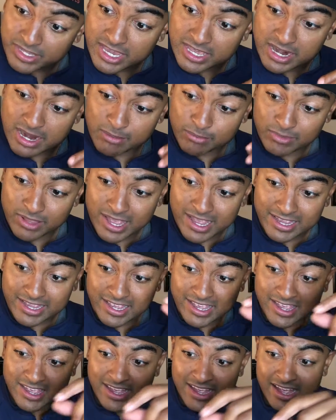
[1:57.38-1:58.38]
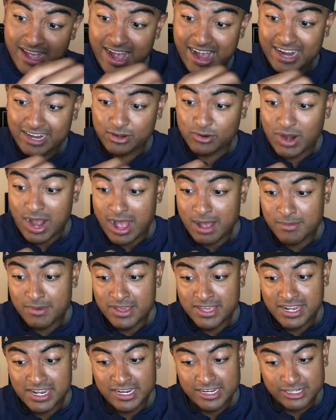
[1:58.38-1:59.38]
and I'm like, I grab
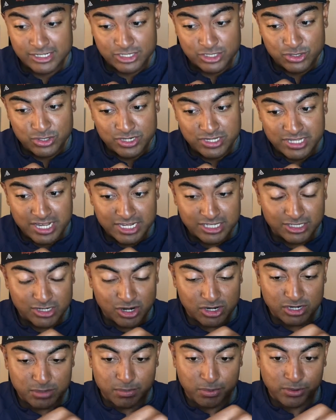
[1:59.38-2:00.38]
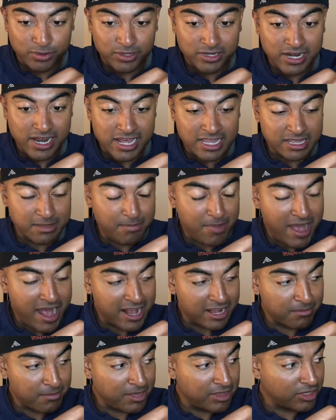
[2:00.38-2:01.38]
it, and as soon as I start to pull it out of the
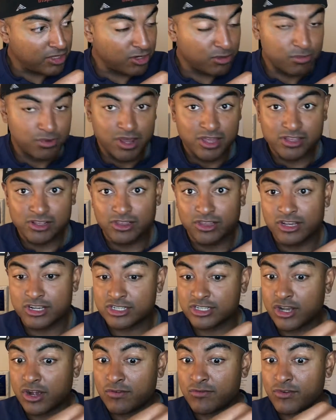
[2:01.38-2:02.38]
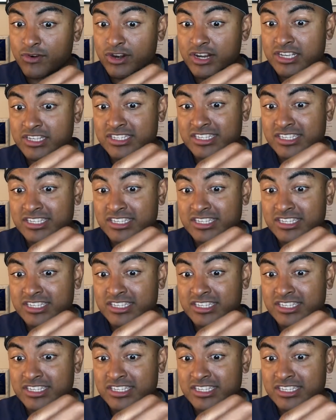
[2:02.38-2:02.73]
pack, my little brother looks over and he